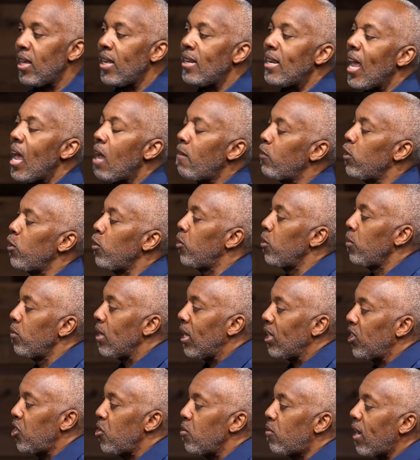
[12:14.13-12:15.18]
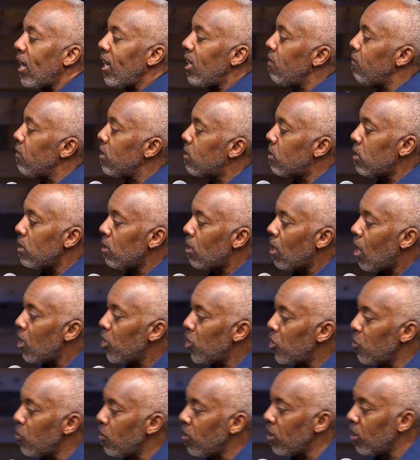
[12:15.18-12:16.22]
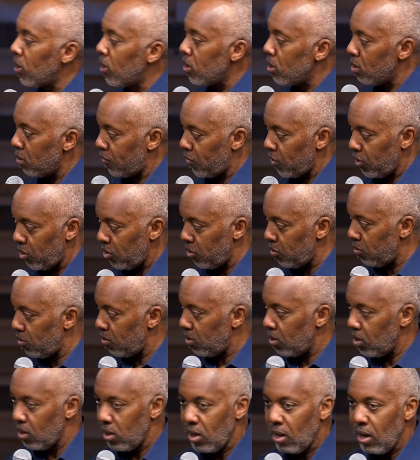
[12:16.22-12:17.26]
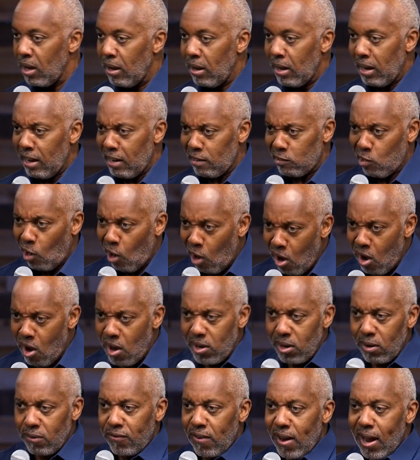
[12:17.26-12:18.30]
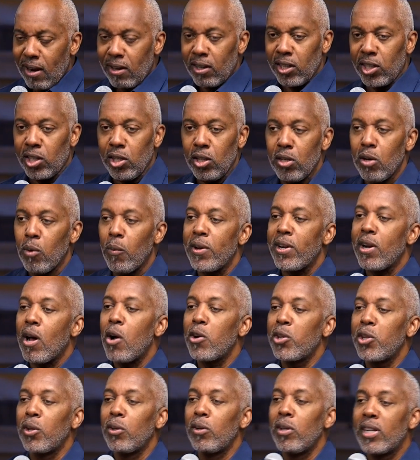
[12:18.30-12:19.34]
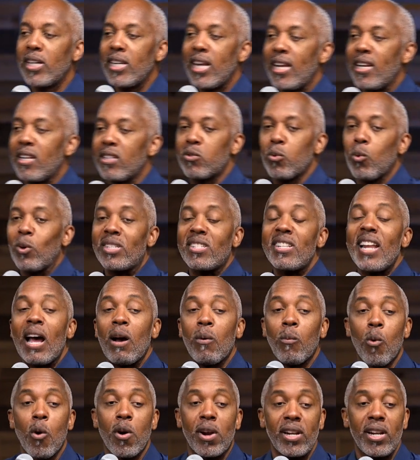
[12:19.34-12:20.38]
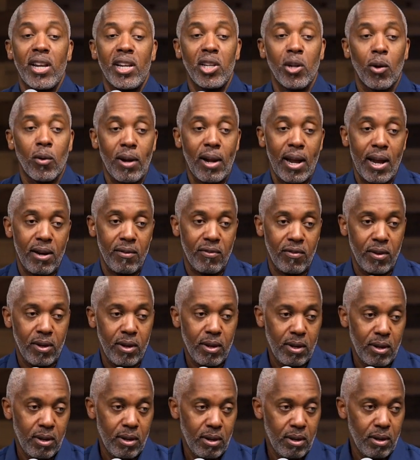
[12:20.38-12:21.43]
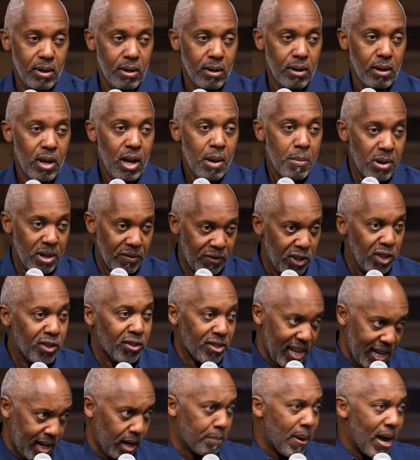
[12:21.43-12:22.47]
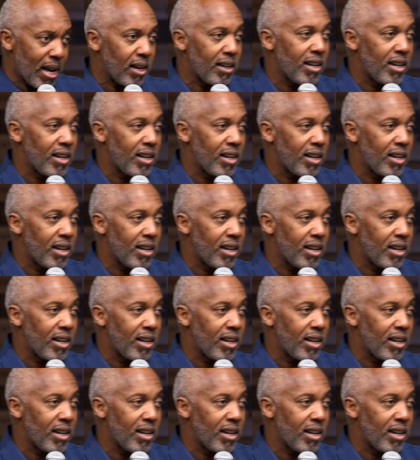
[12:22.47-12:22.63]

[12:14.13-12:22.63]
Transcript: then now if you do that, you can't even see God doing good for you. It's hard to find good when all you're looking at is what's not working in your life. But if you think about